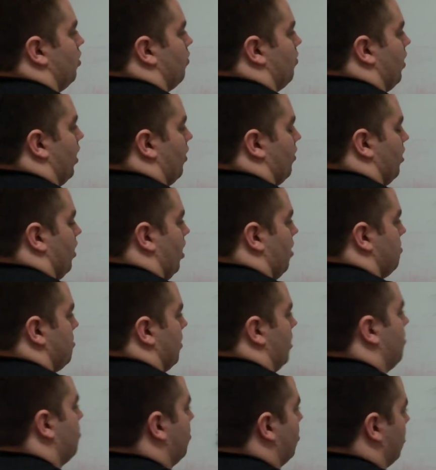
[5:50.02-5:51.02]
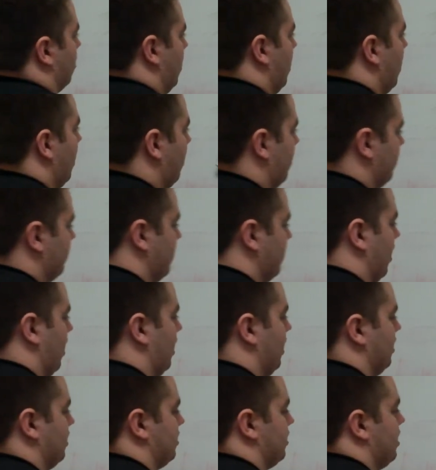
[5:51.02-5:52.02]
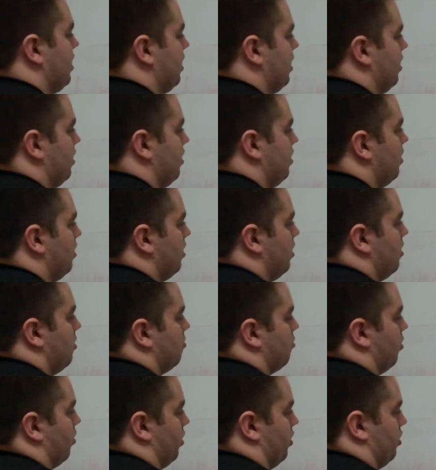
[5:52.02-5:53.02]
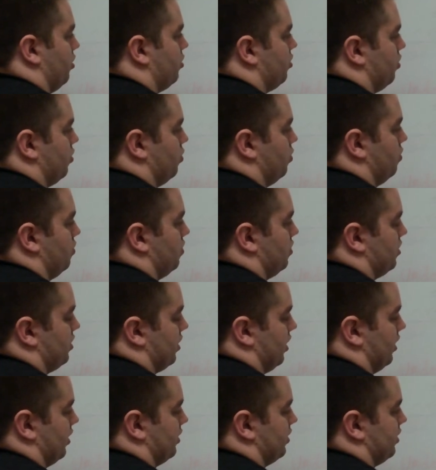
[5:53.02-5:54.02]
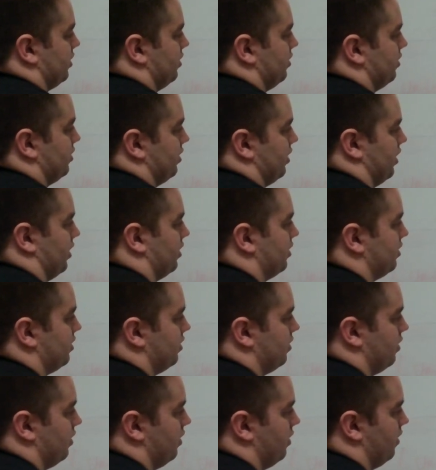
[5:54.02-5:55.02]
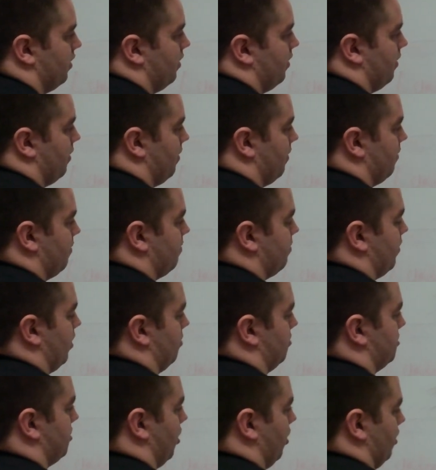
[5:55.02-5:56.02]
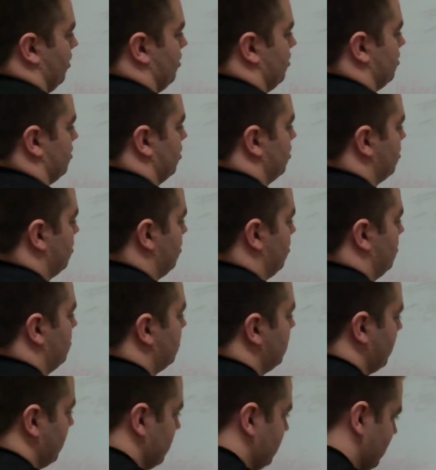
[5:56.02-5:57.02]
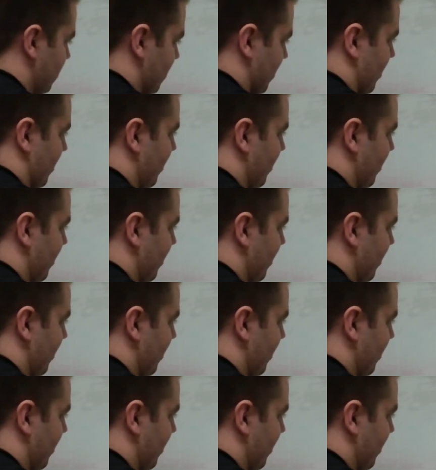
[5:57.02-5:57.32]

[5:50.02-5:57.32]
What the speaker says: round up, and we're going to have 18.266. I'm sorry, just 26.